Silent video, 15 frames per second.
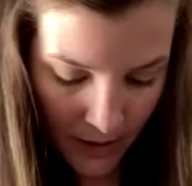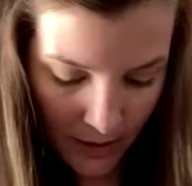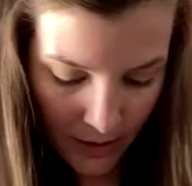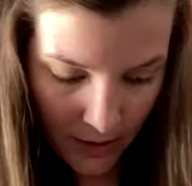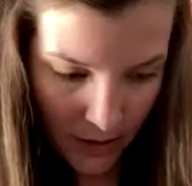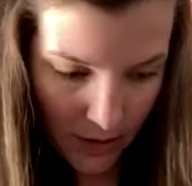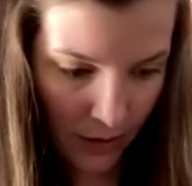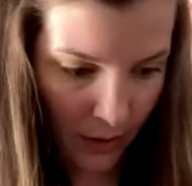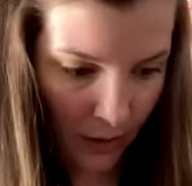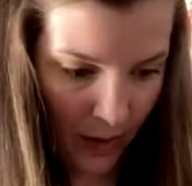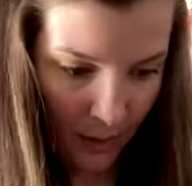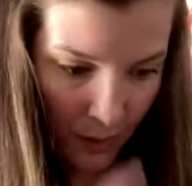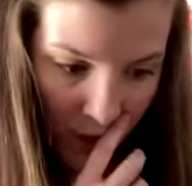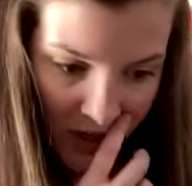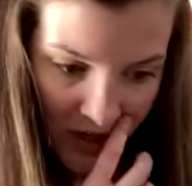So I'm
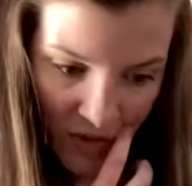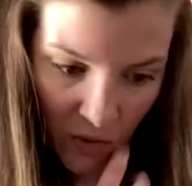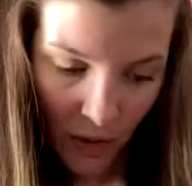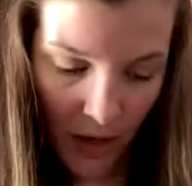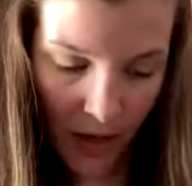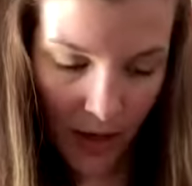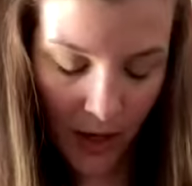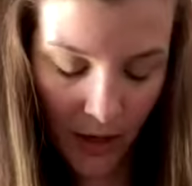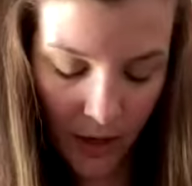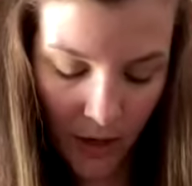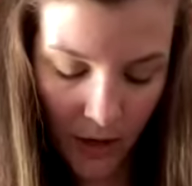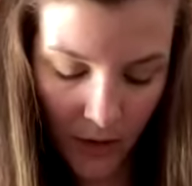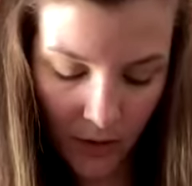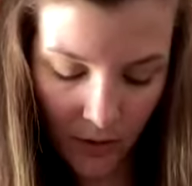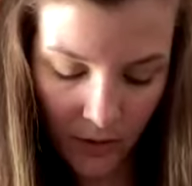going to draw a
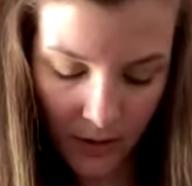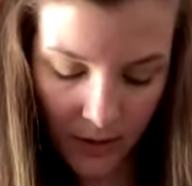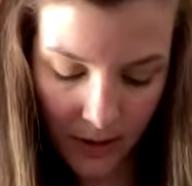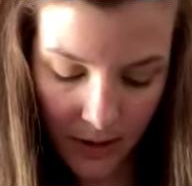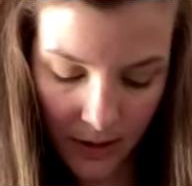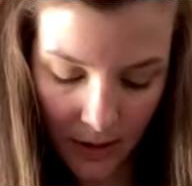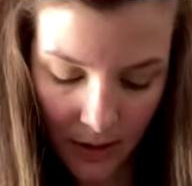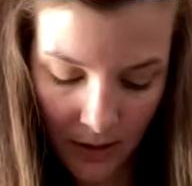nose.